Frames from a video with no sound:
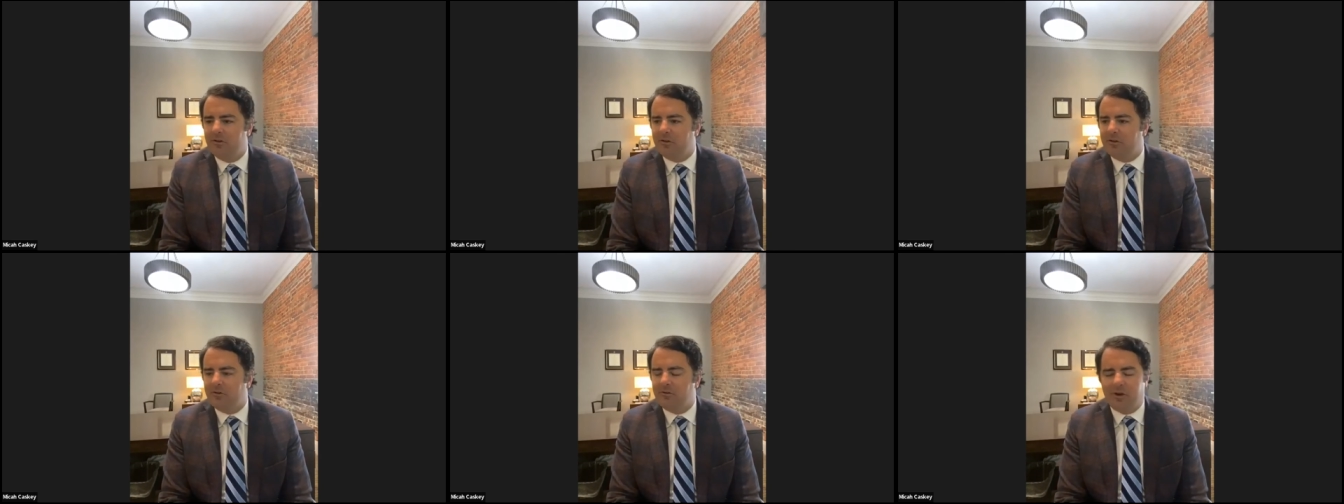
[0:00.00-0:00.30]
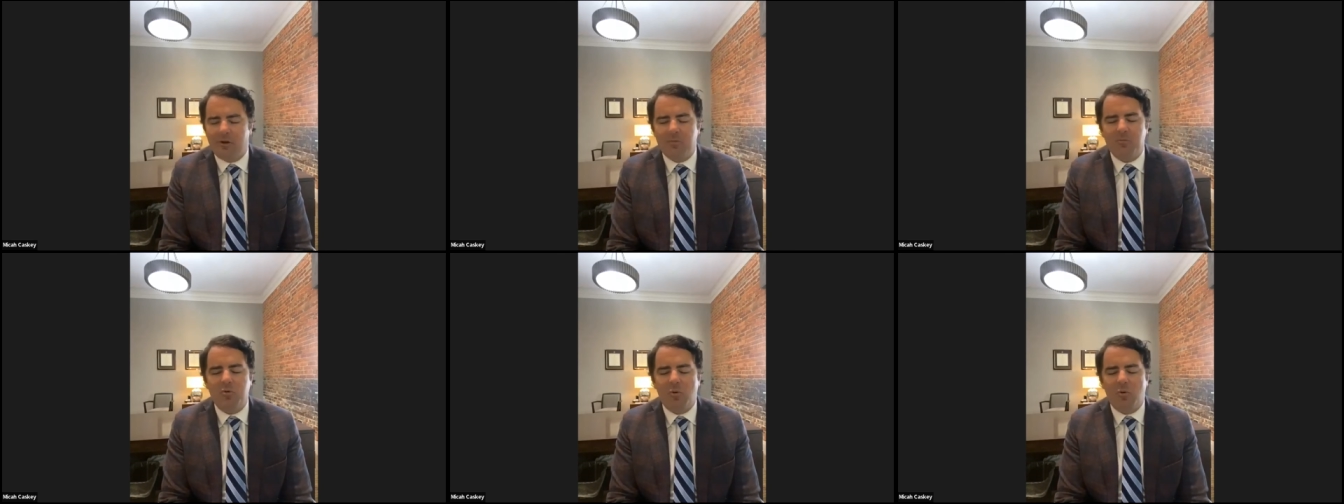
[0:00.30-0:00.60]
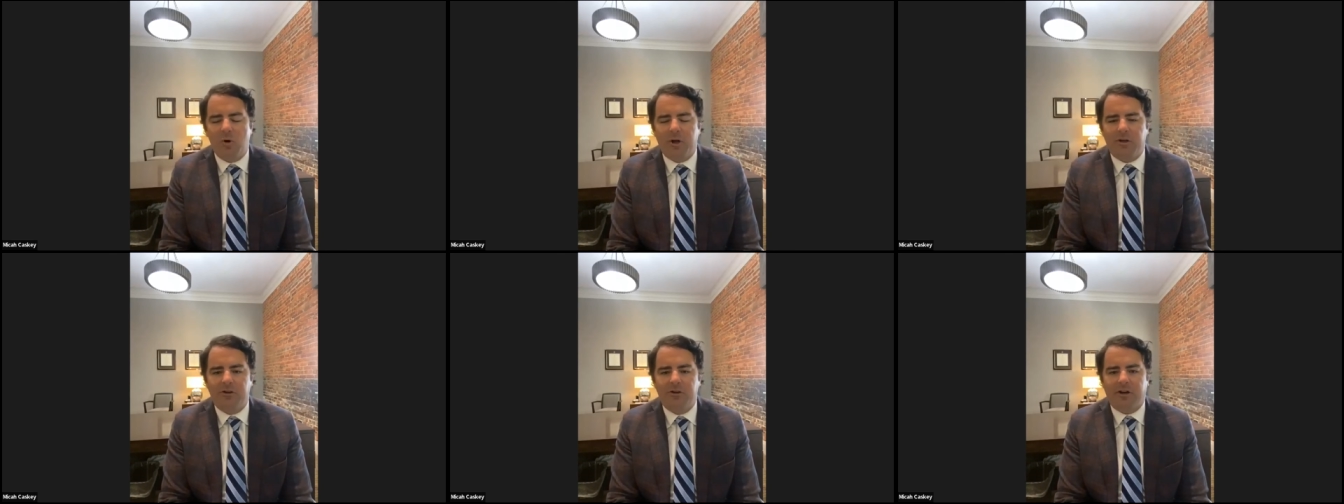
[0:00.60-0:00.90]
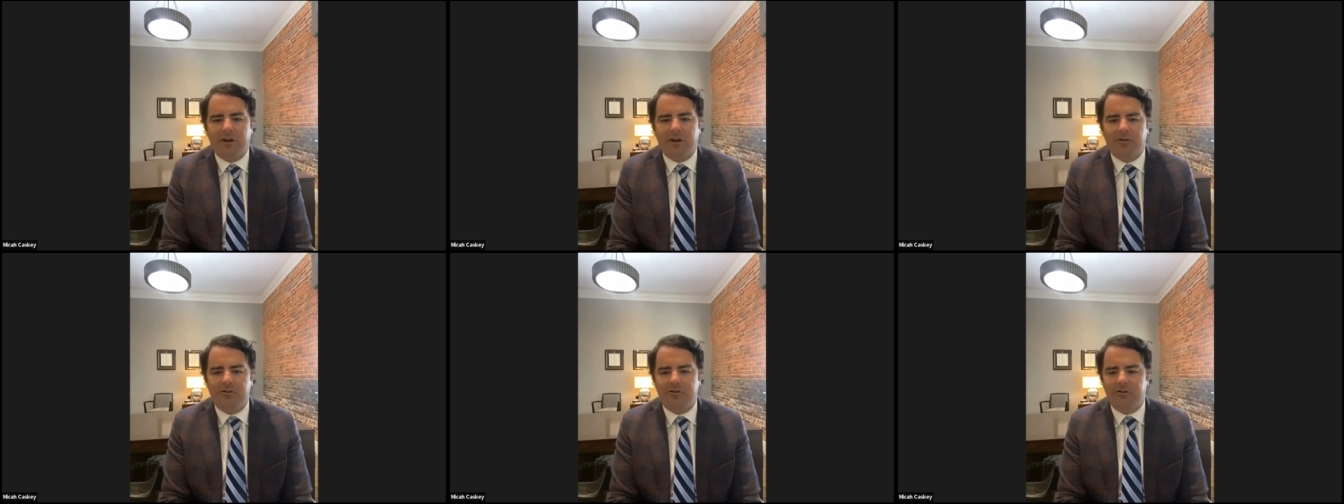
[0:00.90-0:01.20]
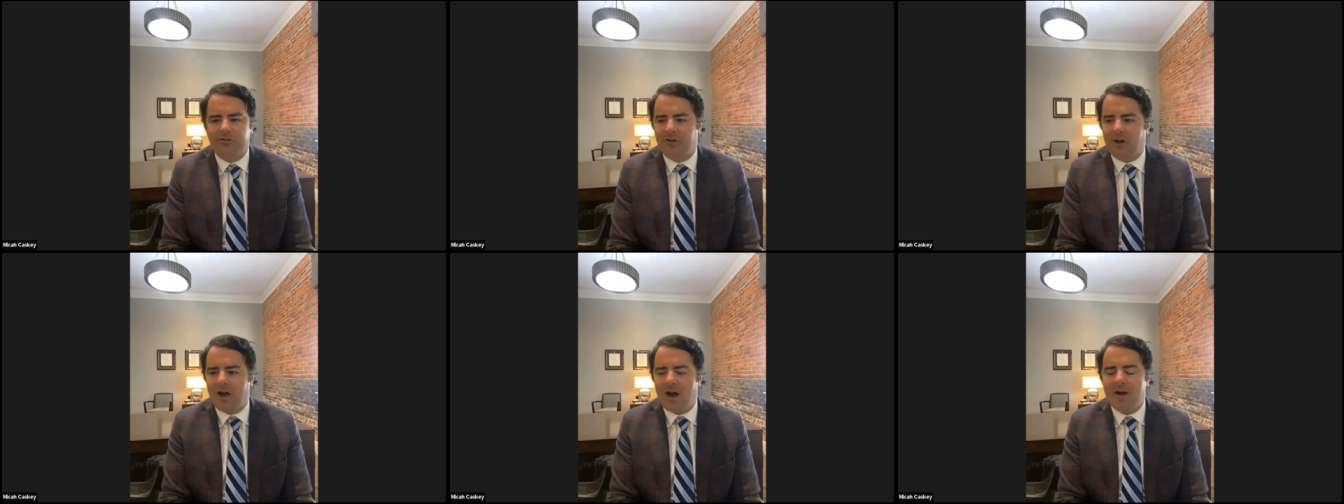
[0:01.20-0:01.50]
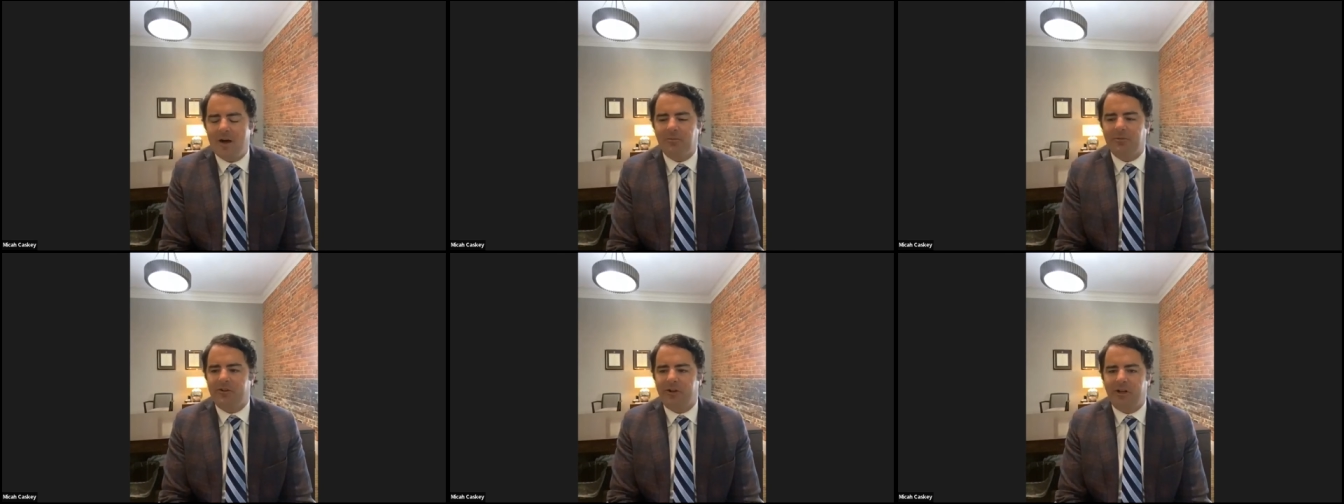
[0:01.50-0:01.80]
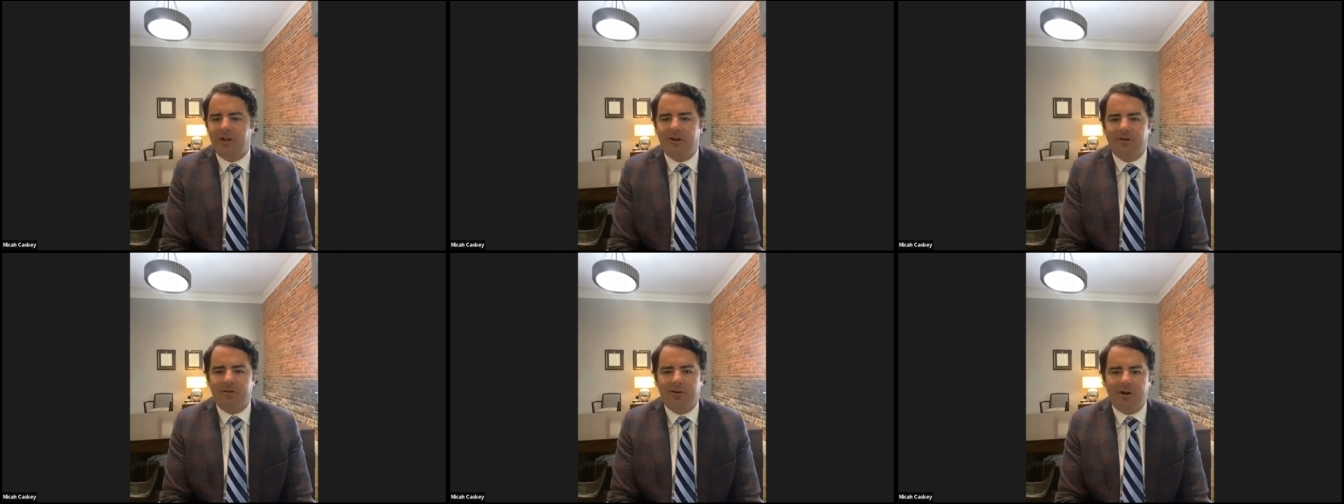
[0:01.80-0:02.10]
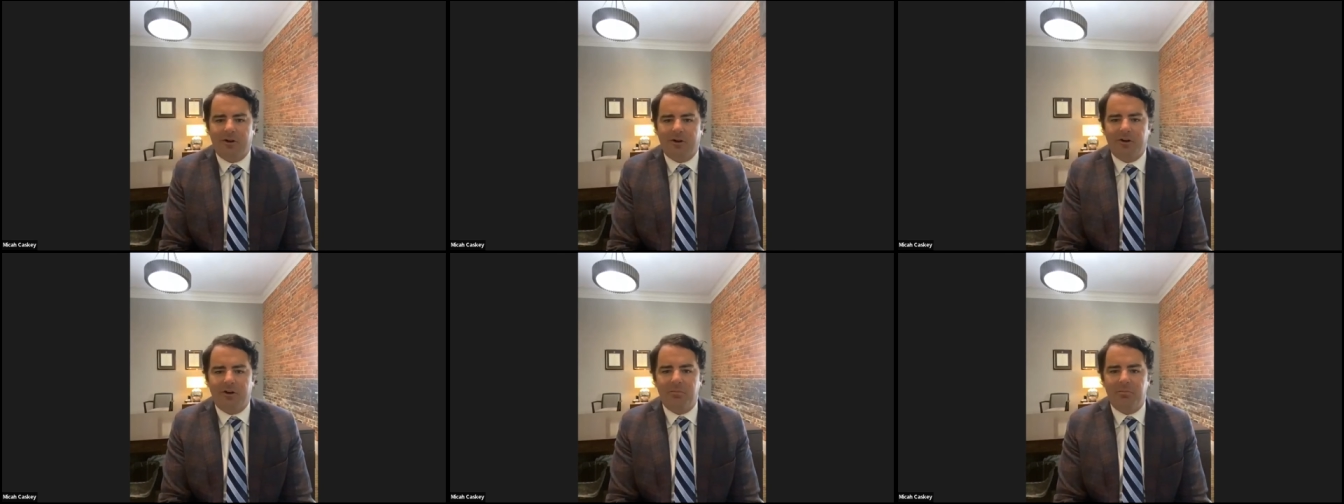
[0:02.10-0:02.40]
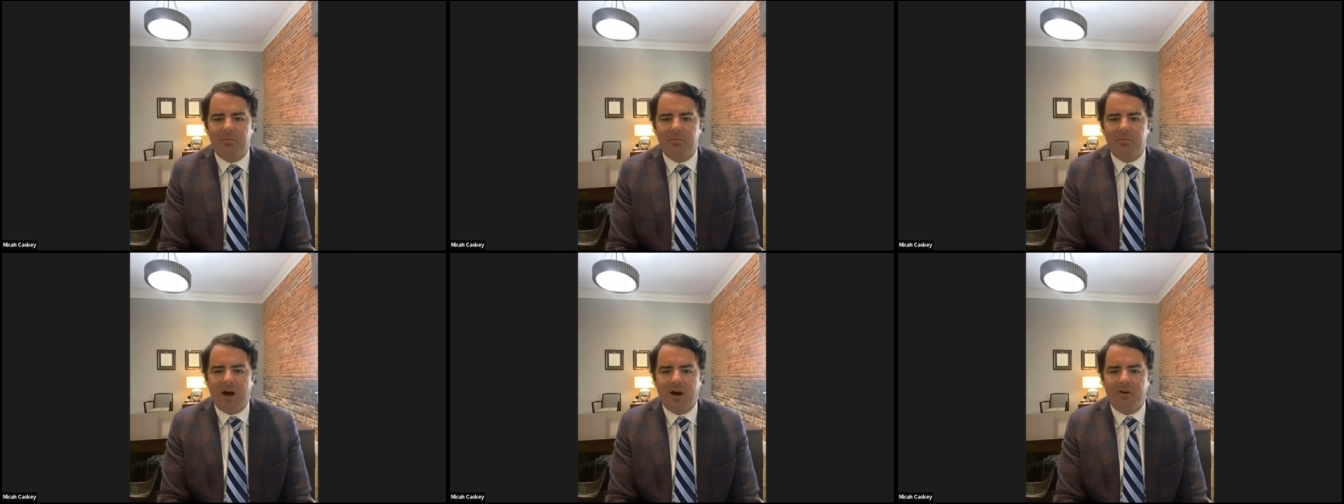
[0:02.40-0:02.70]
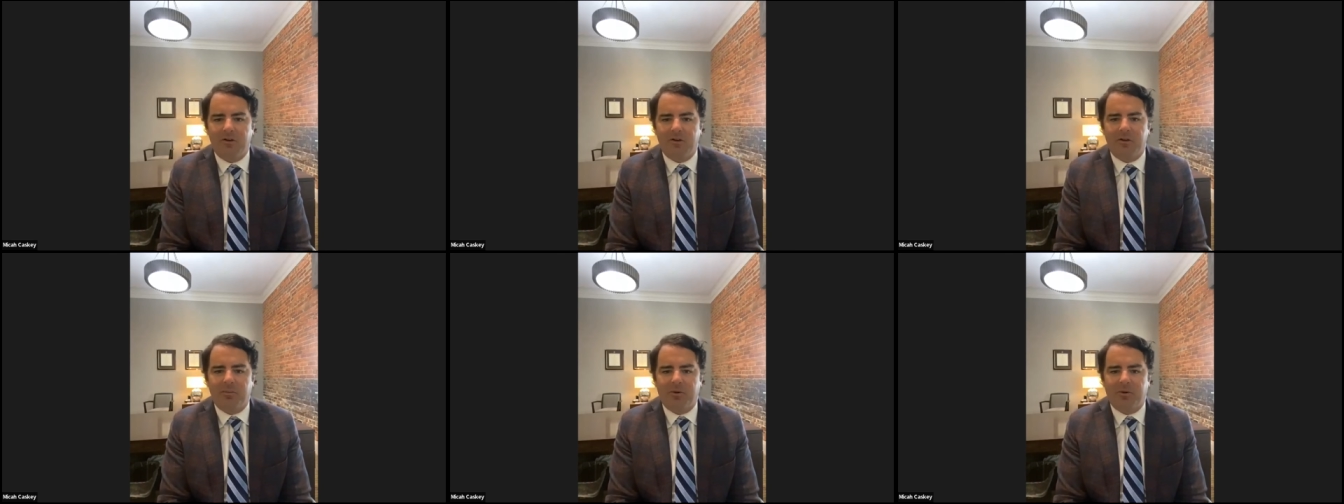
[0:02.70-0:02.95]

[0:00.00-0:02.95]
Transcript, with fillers: at some point, you got to stop standing around and admiring